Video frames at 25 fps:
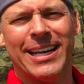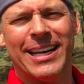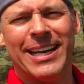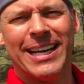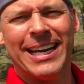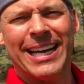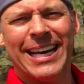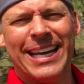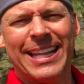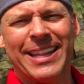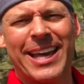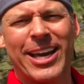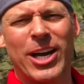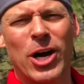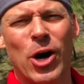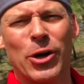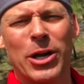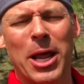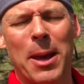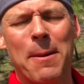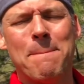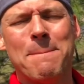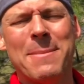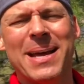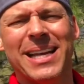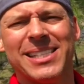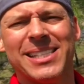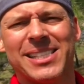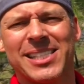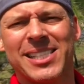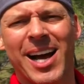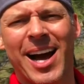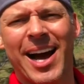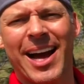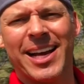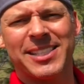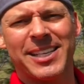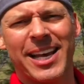This statement from
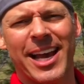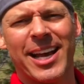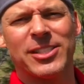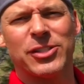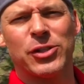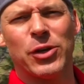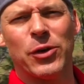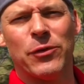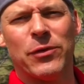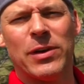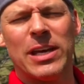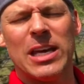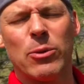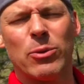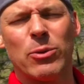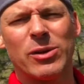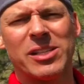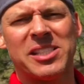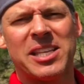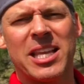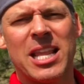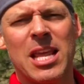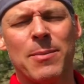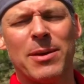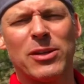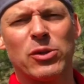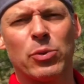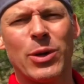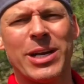Kia, everyone at Kia is truly